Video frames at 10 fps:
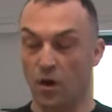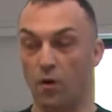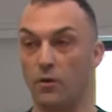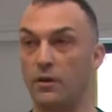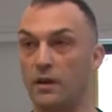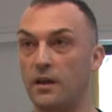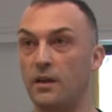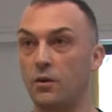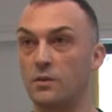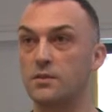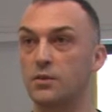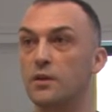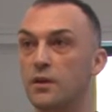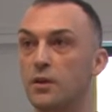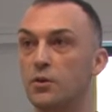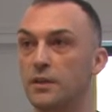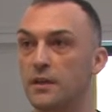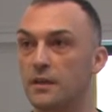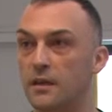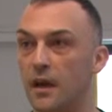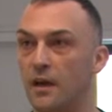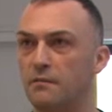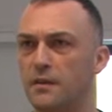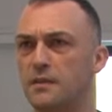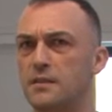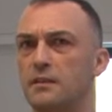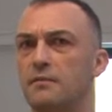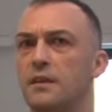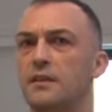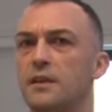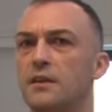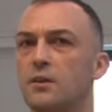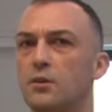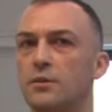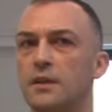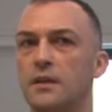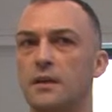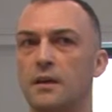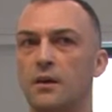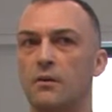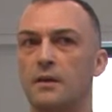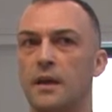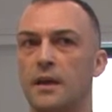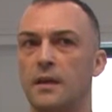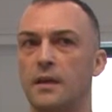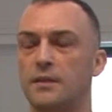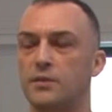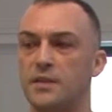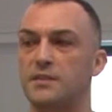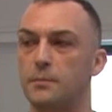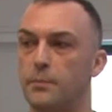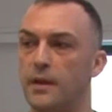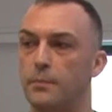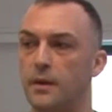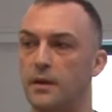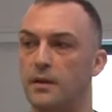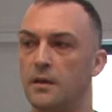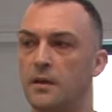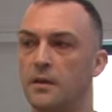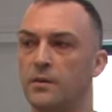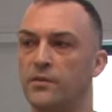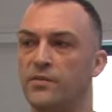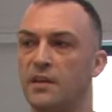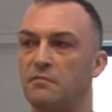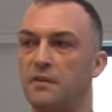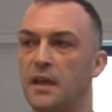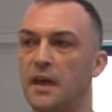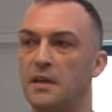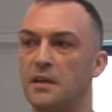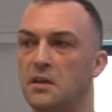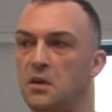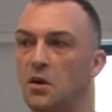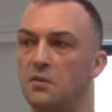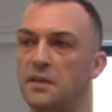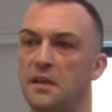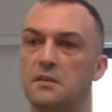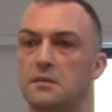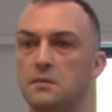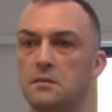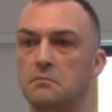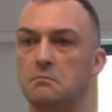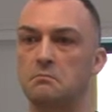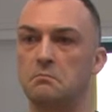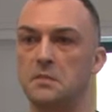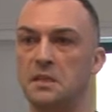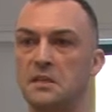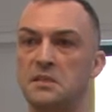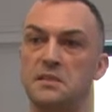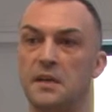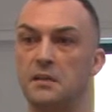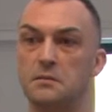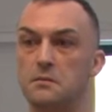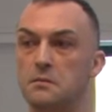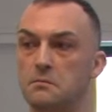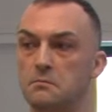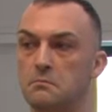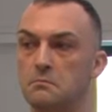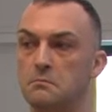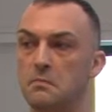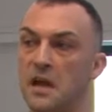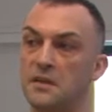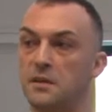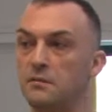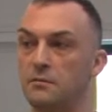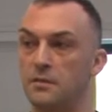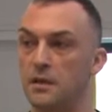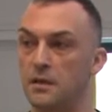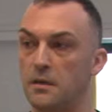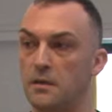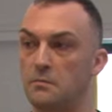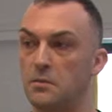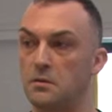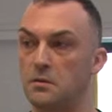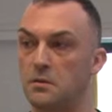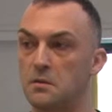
Or also including, I think it's a great idea, including on a tracing paper something like contact details at the end of the book.